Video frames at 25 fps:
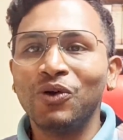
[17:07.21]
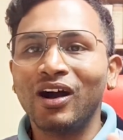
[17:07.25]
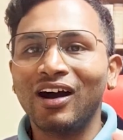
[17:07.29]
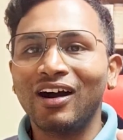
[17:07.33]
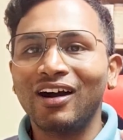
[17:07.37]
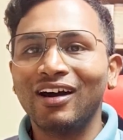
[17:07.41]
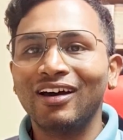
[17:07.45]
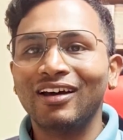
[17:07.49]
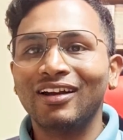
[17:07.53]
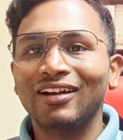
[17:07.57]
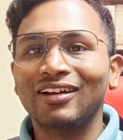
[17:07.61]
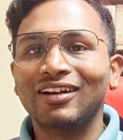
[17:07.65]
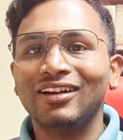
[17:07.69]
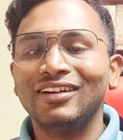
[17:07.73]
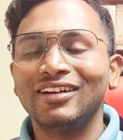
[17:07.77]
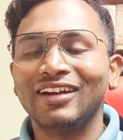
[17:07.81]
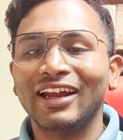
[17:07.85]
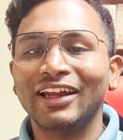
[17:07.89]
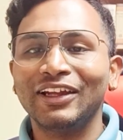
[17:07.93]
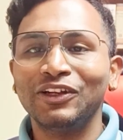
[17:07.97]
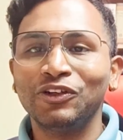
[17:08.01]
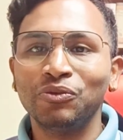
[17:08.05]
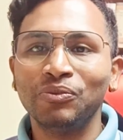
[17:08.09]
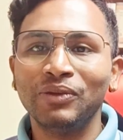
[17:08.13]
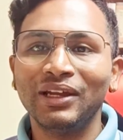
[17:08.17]
are
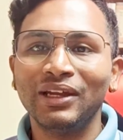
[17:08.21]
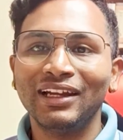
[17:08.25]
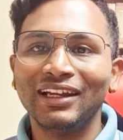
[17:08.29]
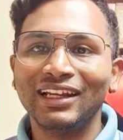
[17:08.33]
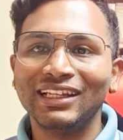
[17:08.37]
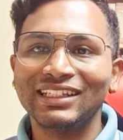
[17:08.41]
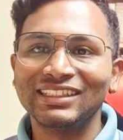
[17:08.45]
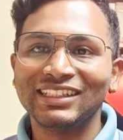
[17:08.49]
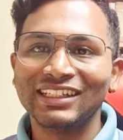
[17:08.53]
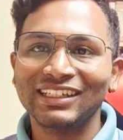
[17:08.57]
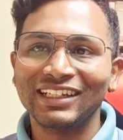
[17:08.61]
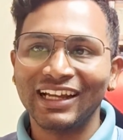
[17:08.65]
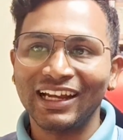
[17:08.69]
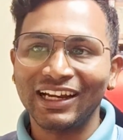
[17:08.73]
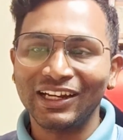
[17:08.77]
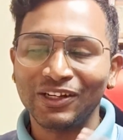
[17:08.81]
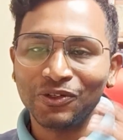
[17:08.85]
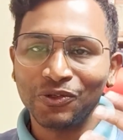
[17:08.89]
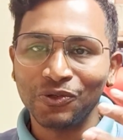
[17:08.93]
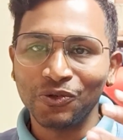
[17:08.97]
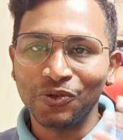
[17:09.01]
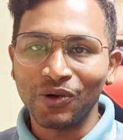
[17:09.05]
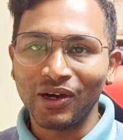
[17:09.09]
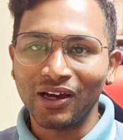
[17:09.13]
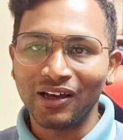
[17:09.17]
trying to be a tester and
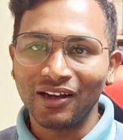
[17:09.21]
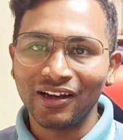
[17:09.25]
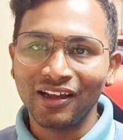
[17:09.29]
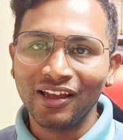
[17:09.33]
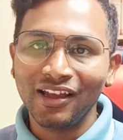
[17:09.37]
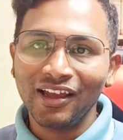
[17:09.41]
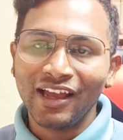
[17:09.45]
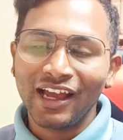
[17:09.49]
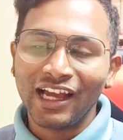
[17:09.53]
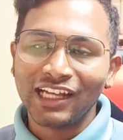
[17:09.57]
who are